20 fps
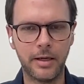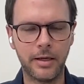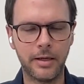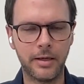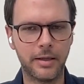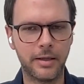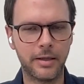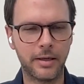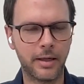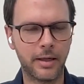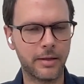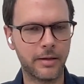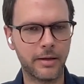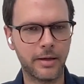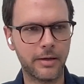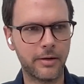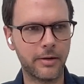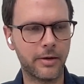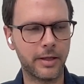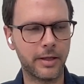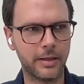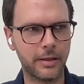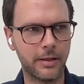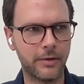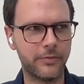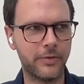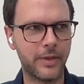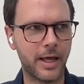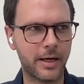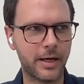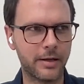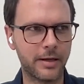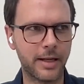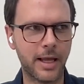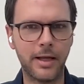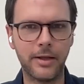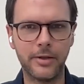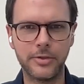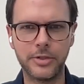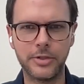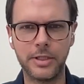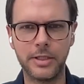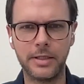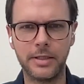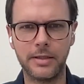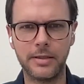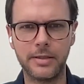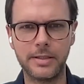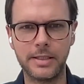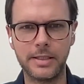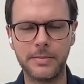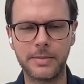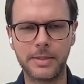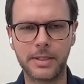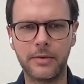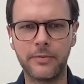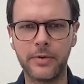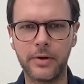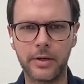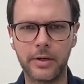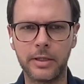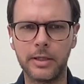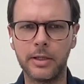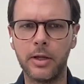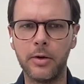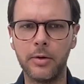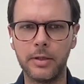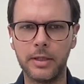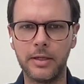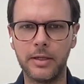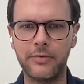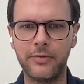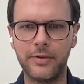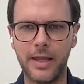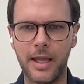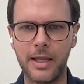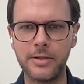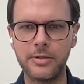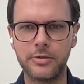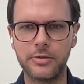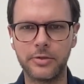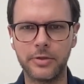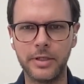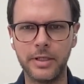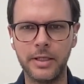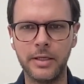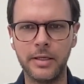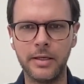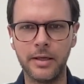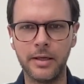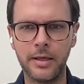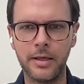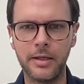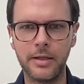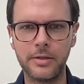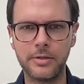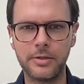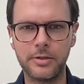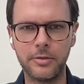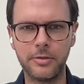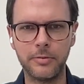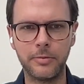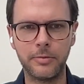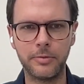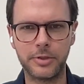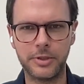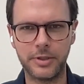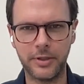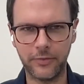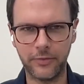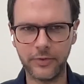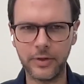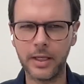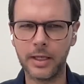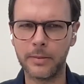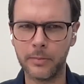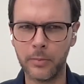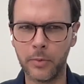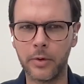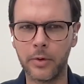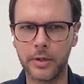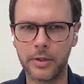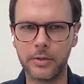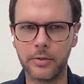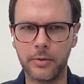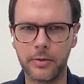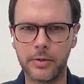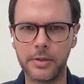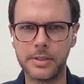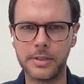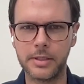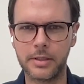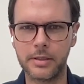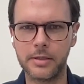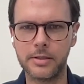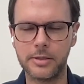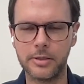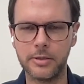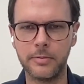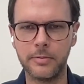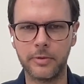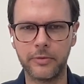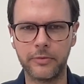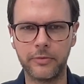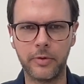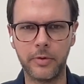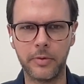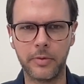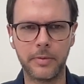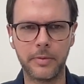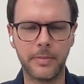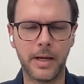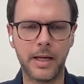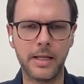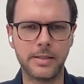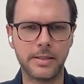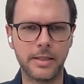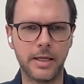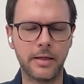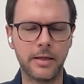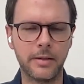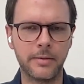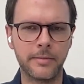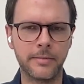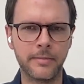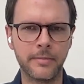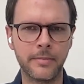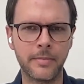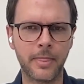And I don't know, I love that analogy, and it seems like a very low lift entry to shifting more towards a consumer forward mindset.